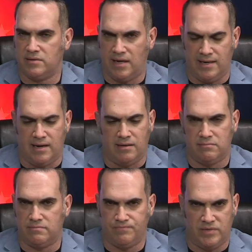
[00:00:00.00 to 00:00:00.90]
I get
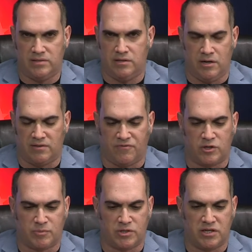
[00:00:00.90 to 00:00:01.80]
it. You're not the
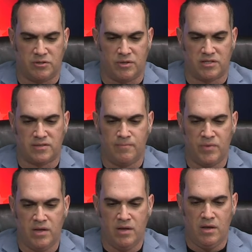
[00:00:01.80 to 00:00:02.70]
first person to do this."
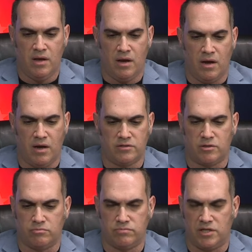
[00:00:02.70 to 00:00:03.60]

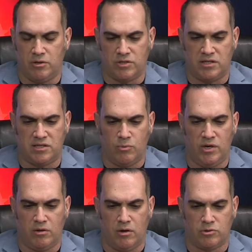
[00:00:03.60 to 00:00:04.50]
So she goes on to say, "We
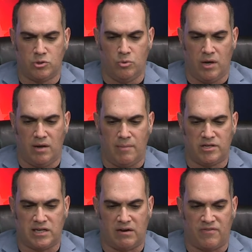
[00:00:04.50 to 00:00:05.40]
know all too well how
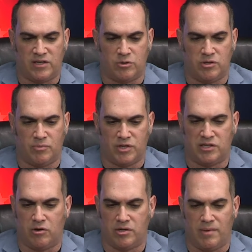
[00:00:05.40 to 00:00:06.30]
much sacrifice goes into
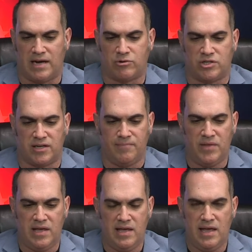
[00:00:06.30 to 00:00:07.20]
protecting our democracy,
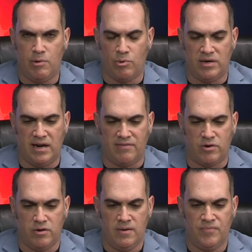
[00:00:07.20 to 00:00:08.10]
and we would
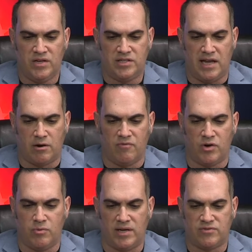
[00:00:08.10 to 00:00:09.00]
never take our
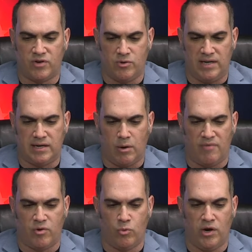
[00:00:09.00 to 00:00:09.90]
voting rights for granted.
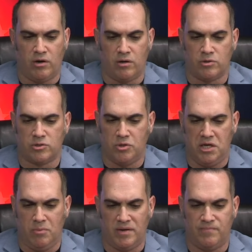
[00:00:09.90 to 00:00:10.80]
However, we are also
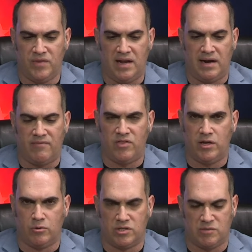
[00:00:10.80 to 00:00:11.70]
human, and not
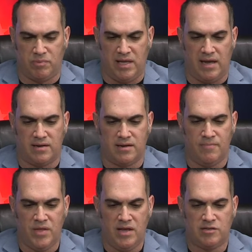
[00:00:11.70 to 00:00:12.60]
everything goes as planned,
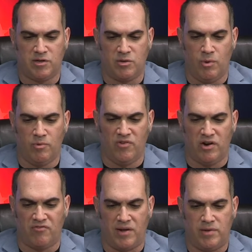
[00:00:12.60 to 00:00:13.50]
especially when moving
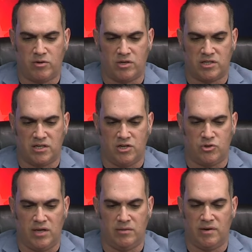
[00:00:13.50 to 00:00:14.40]
our family across the
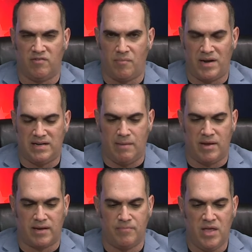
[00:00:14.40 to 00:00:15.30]
country in the middle of a
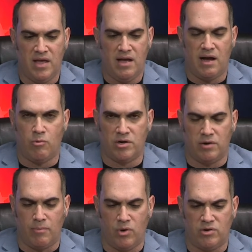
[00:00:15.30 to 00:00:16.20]
pandemic. I'm
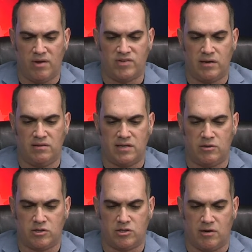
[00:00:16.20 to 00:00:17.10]
wondering if
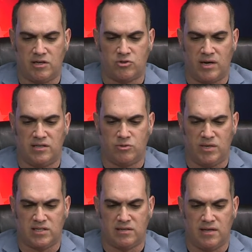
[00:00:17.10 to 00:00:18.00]
Senator Scutari has tried this
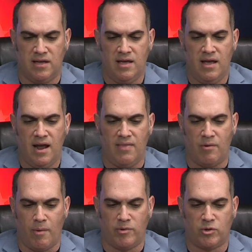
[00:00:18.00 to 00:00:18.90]
recently and
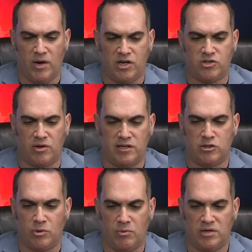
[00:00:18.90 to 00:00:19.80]
then remembered to register at least
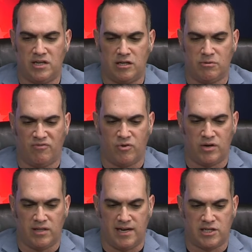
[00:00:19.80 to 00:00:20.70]
21 days before an
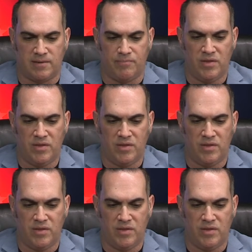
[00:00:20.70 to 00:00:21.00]
election.